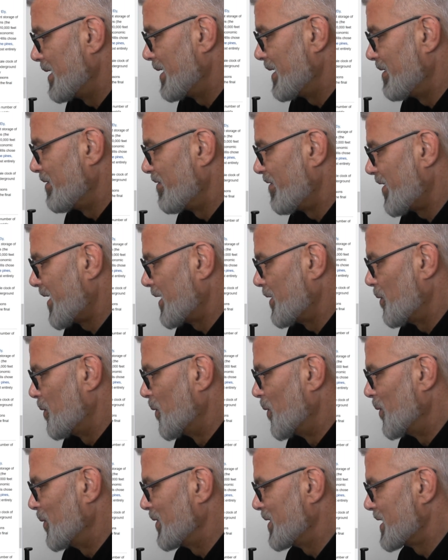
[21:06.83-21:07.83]
in Van
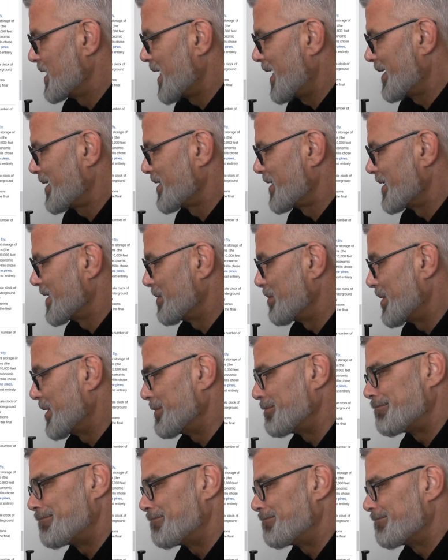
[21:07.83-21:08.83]
Horn, Texas, but
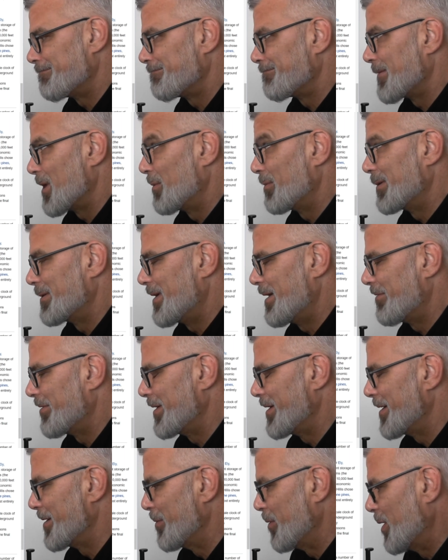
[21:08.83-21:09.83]
we'll never
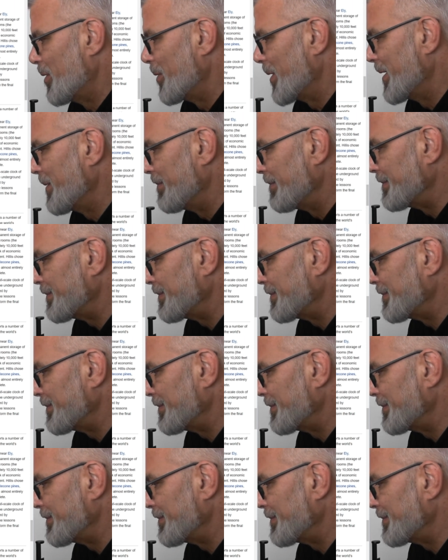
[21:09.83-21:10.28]
know, will we?